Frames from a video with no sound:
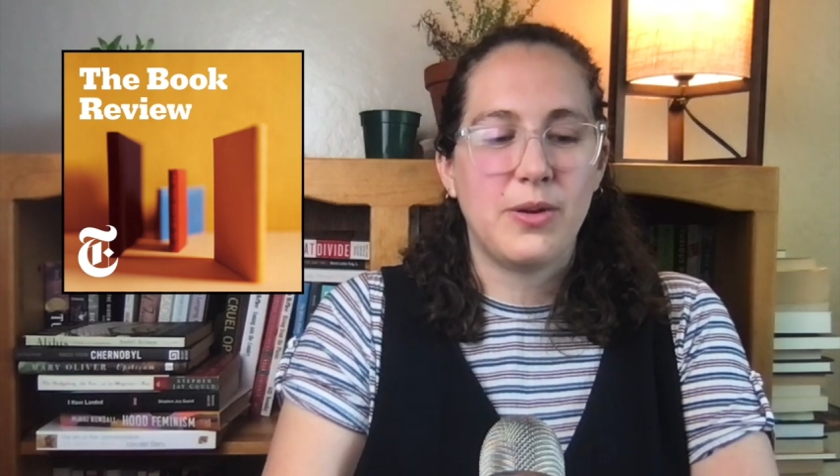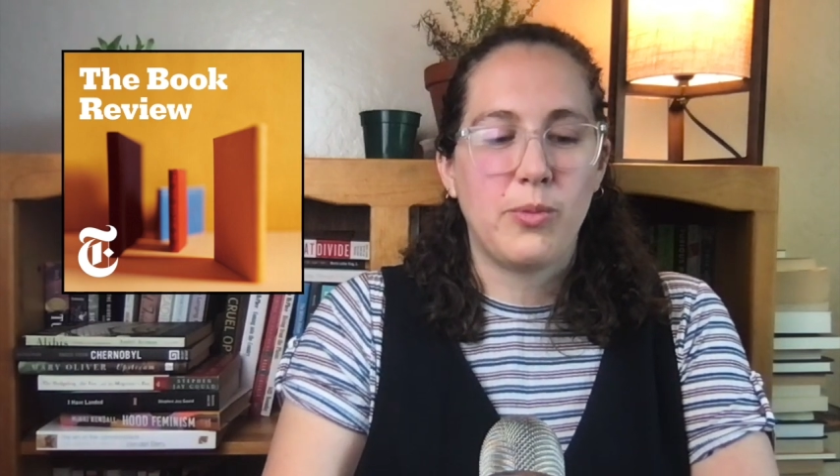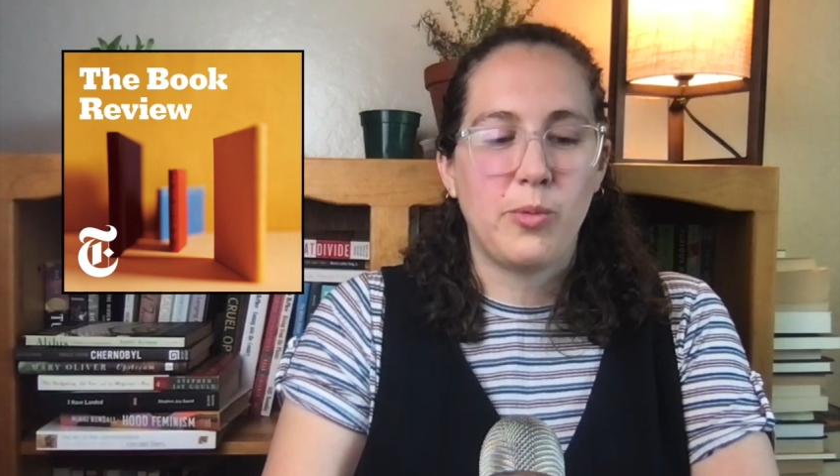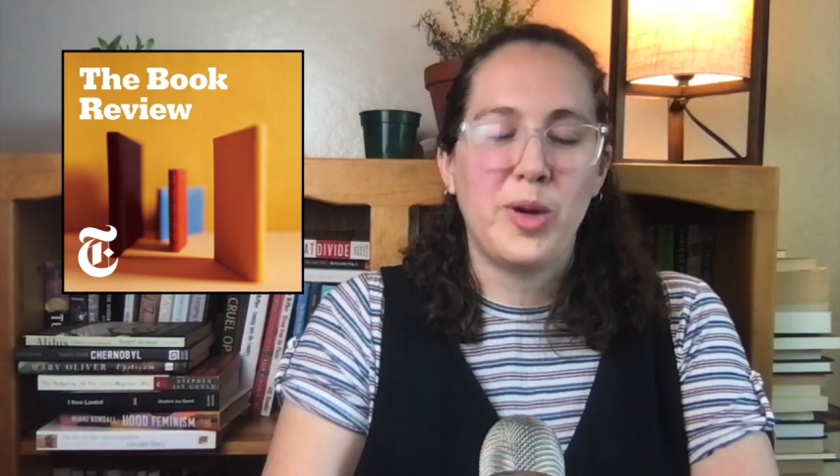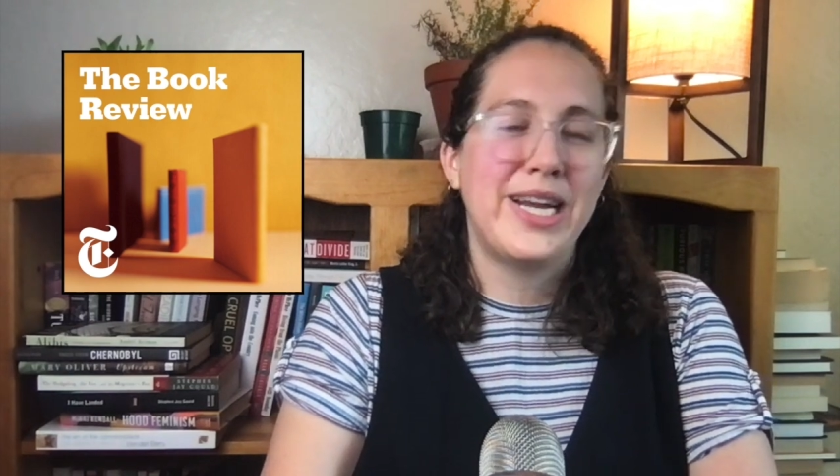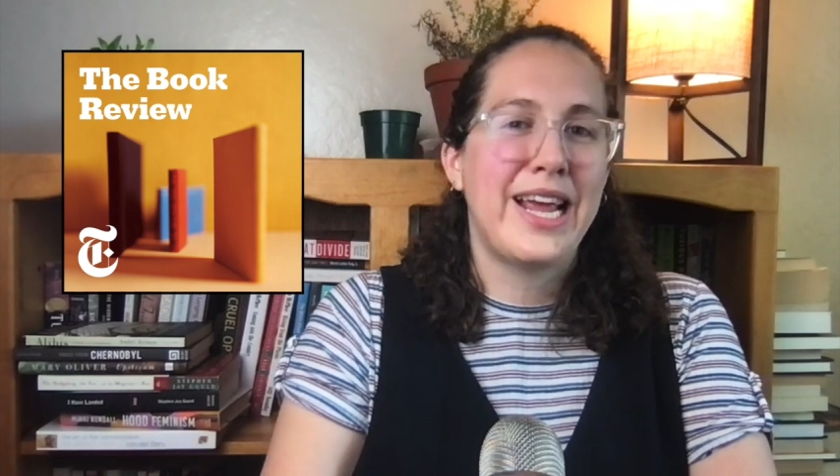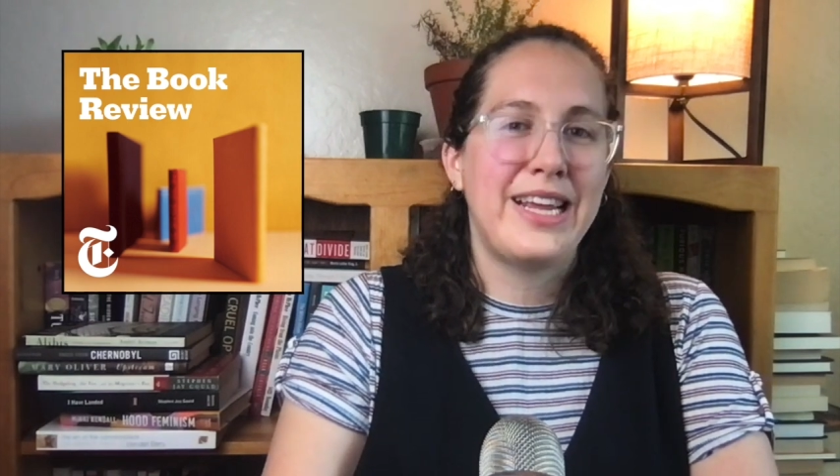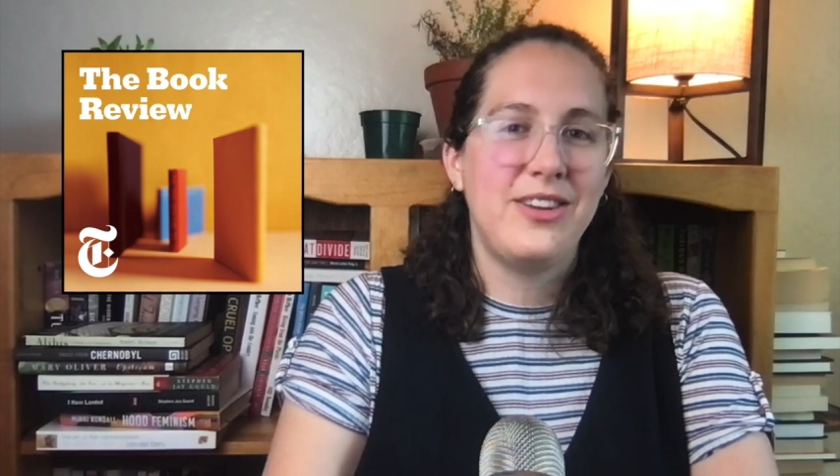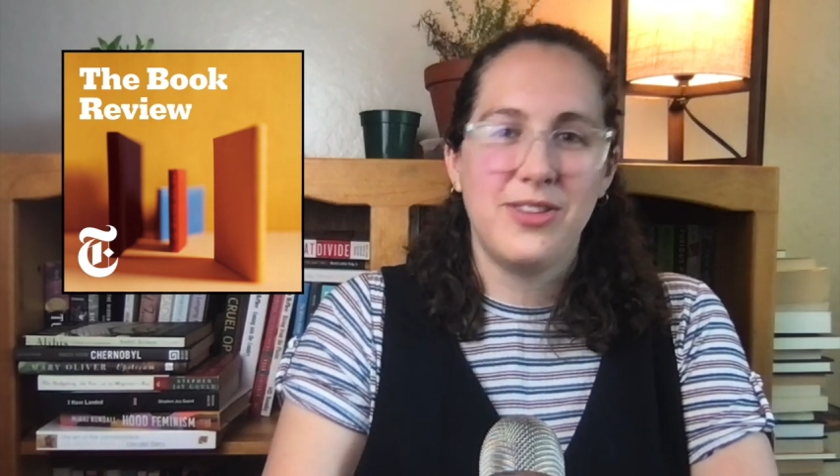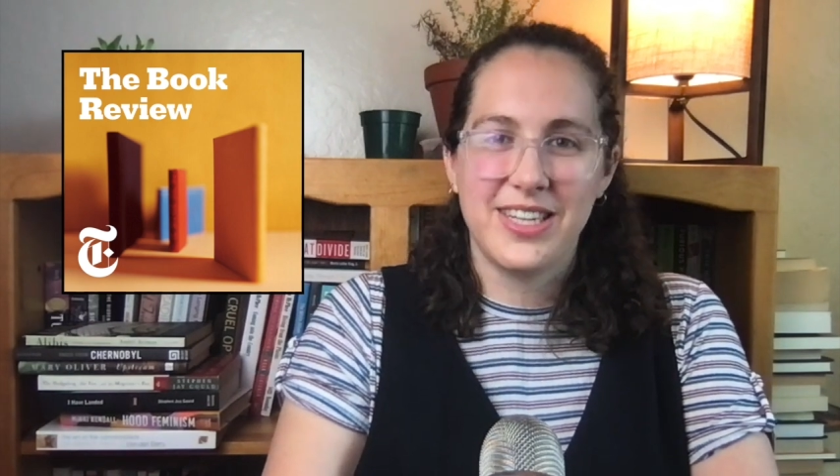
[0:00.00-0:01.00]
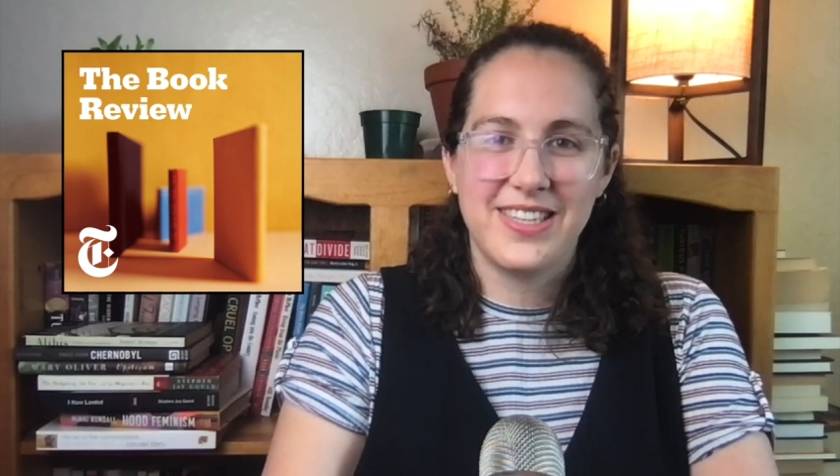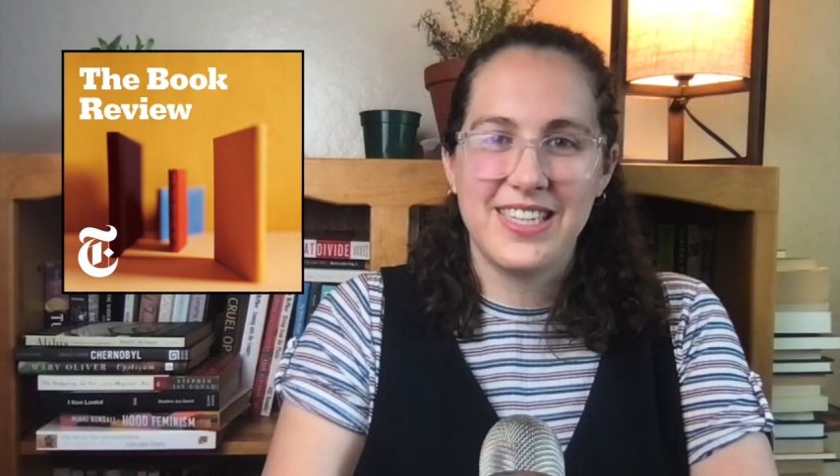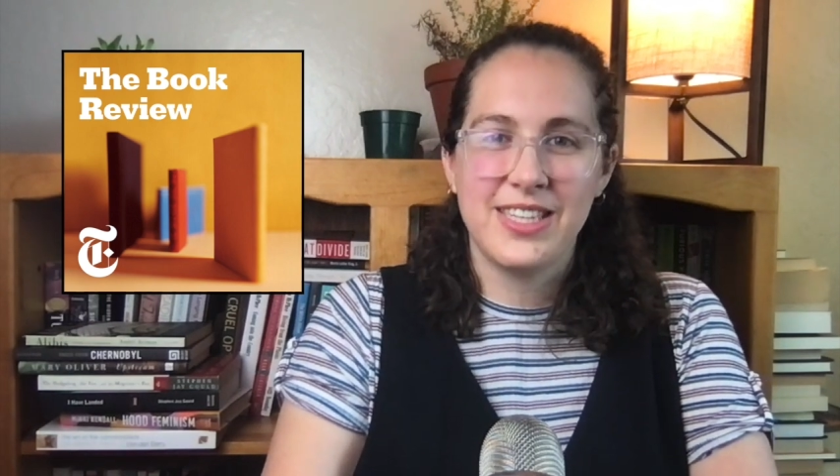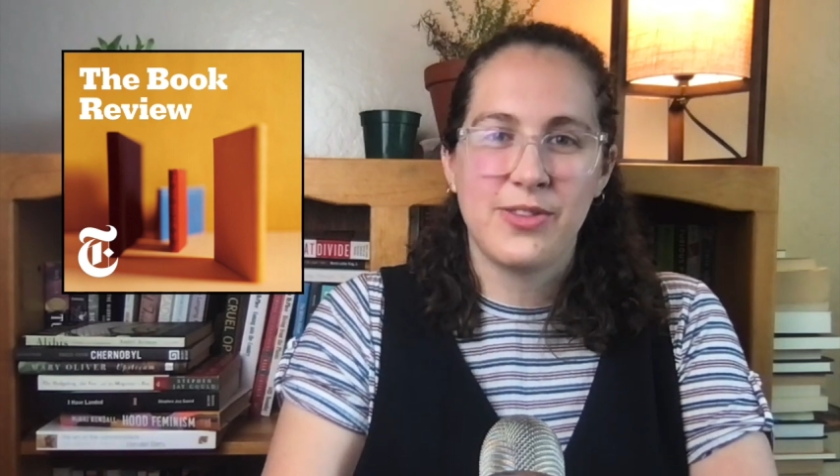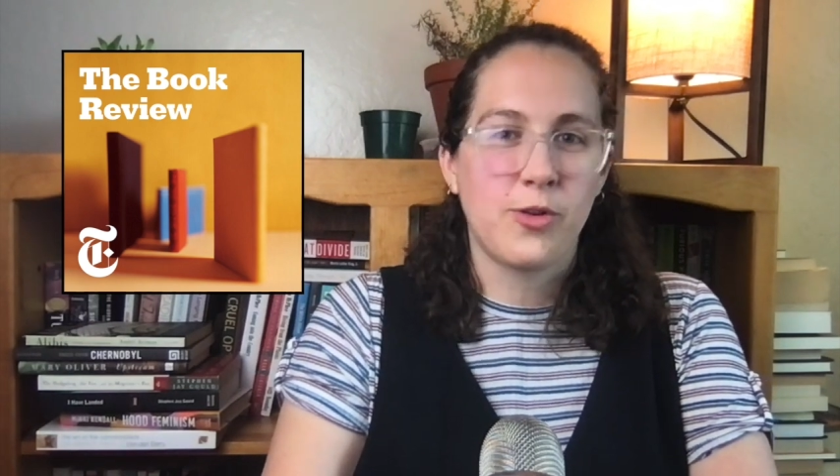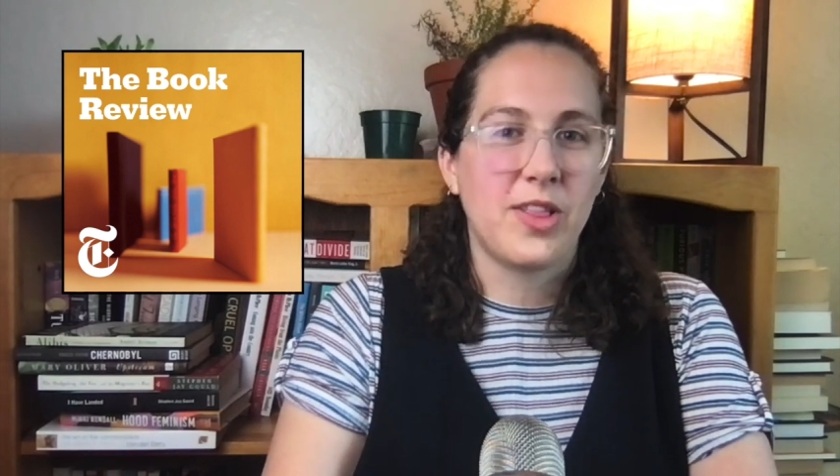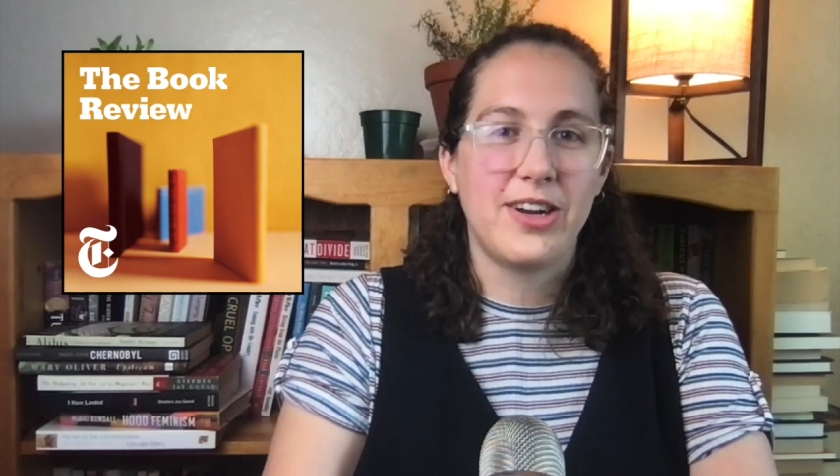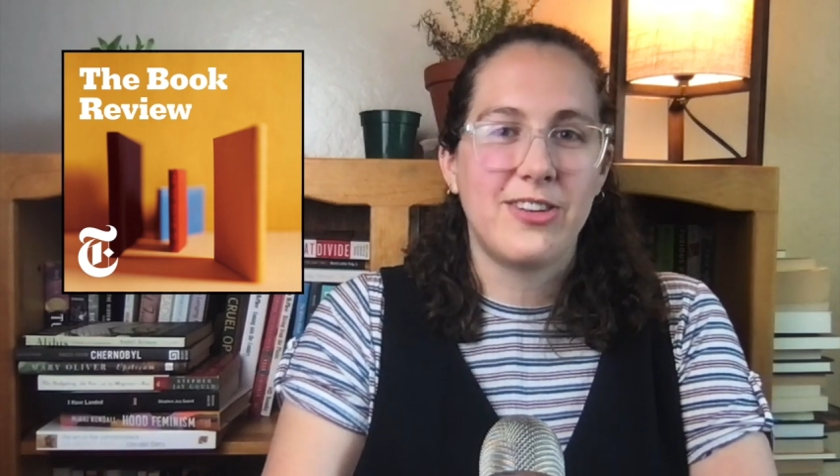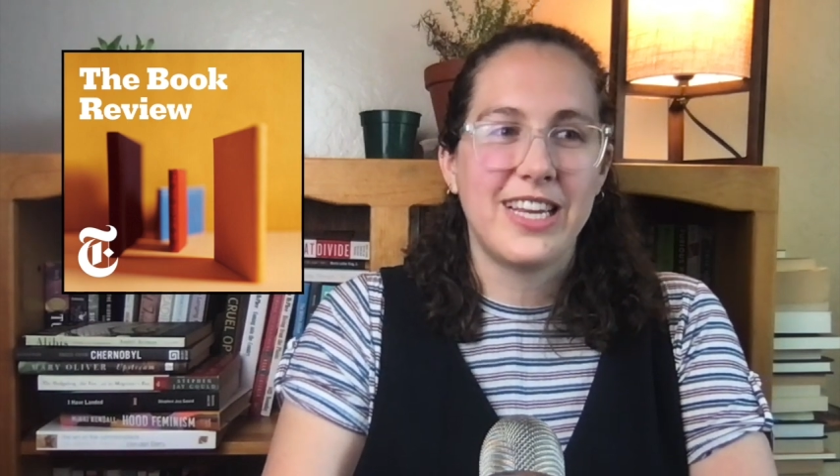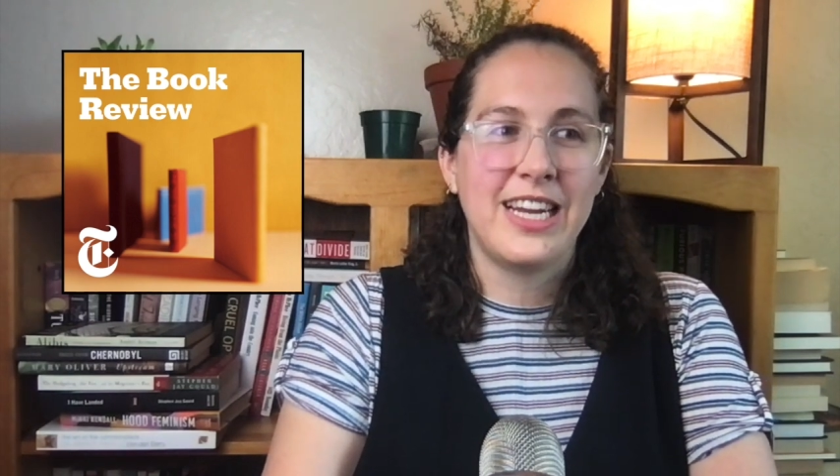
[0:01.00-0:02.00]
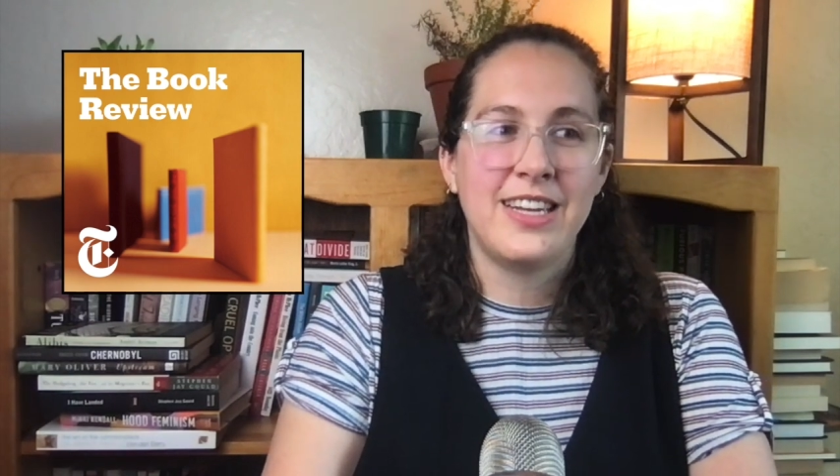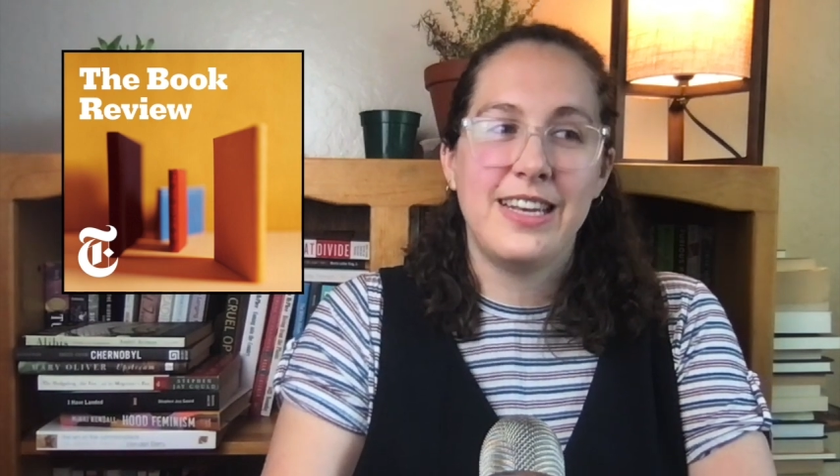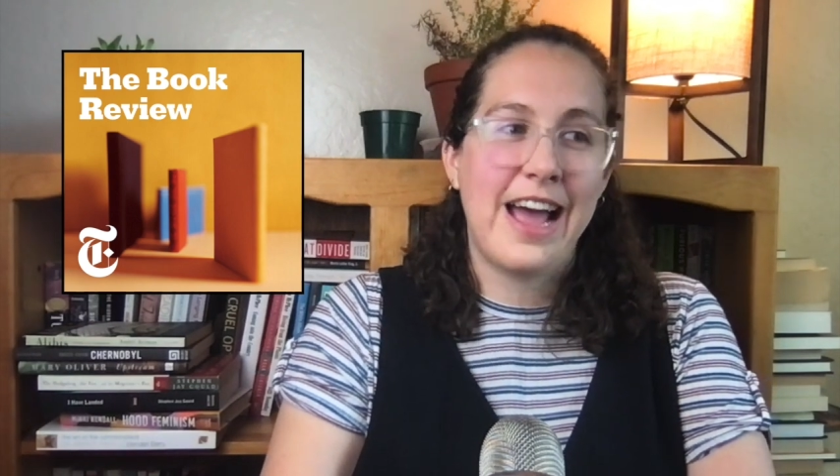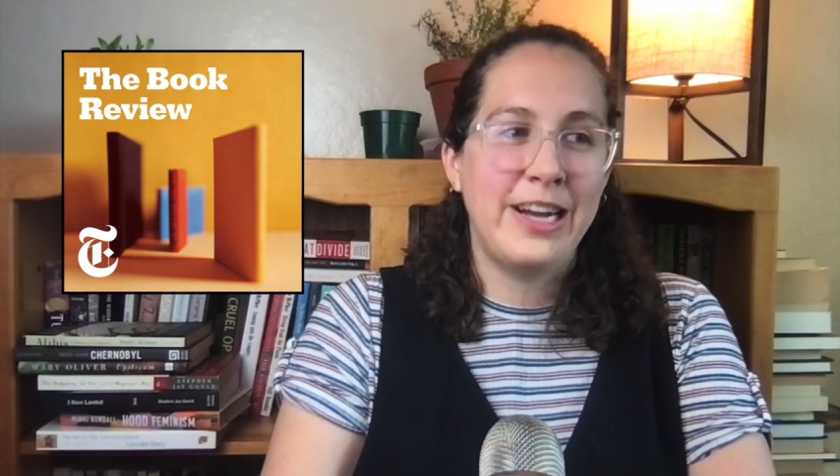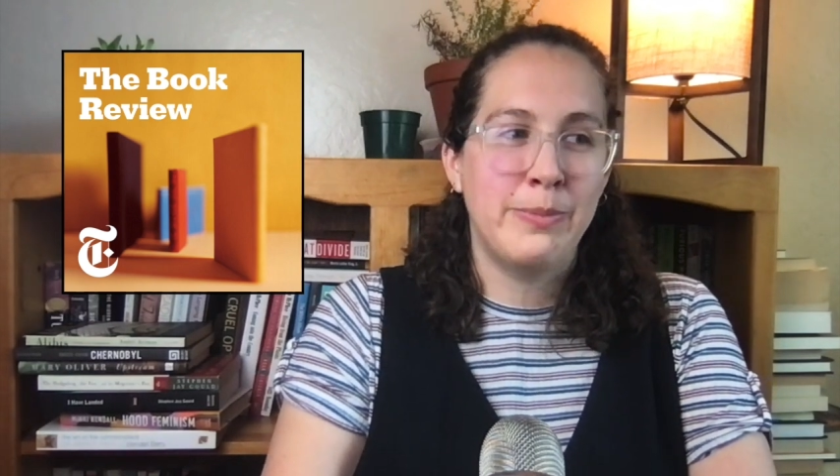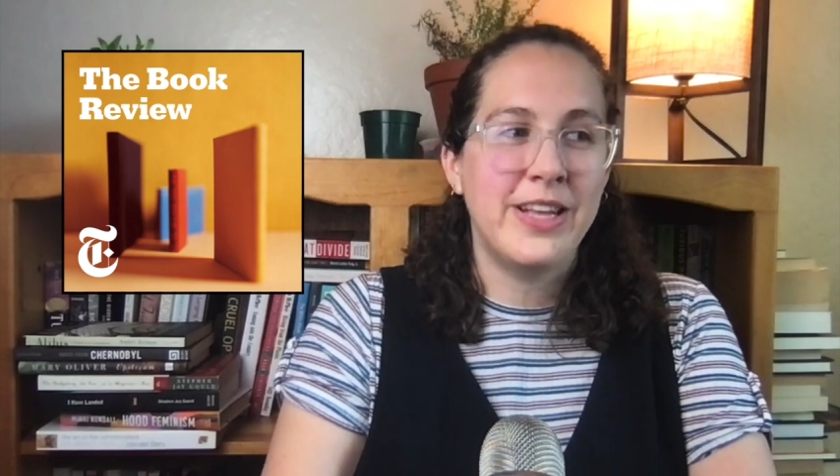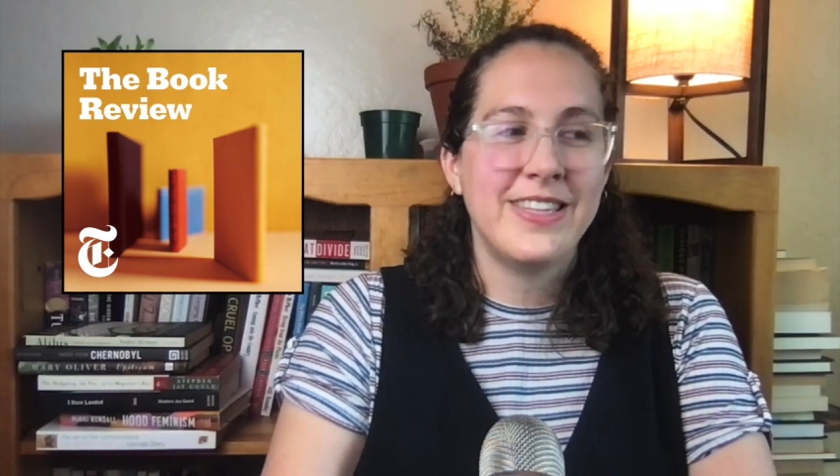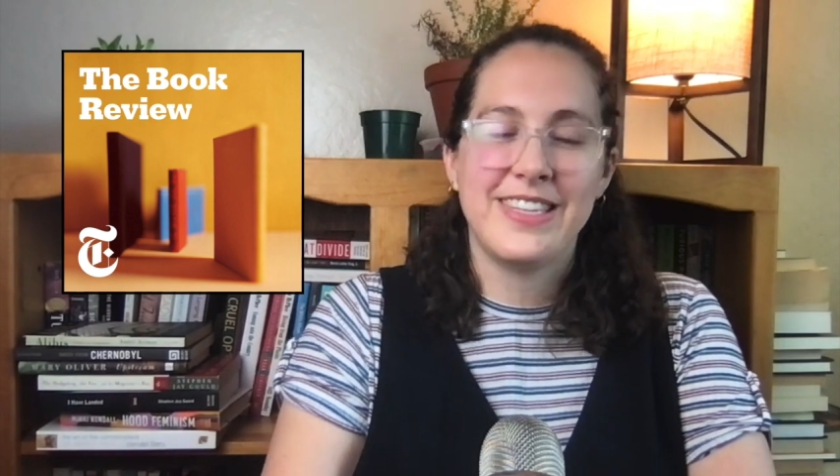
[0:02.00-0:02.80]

reading Ulysses for literally 9 months,